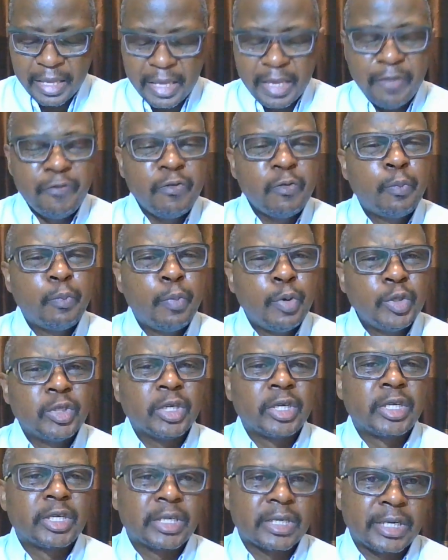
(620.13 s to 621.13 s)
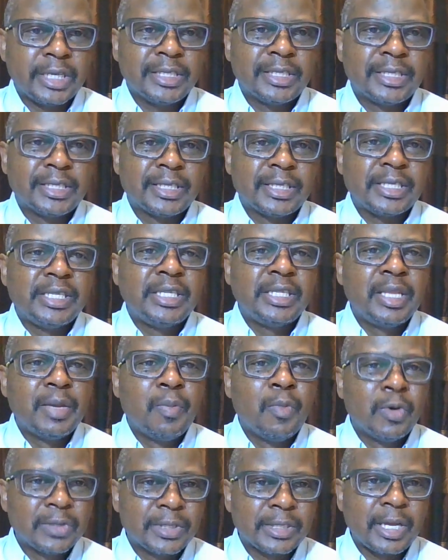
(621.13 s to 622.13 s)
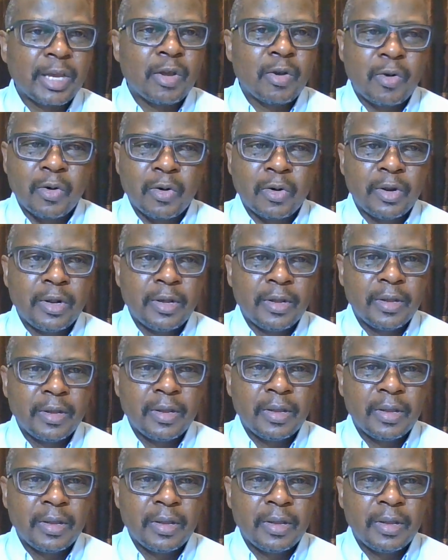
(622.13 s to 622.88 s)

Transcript: If you put your trust in the Most High God,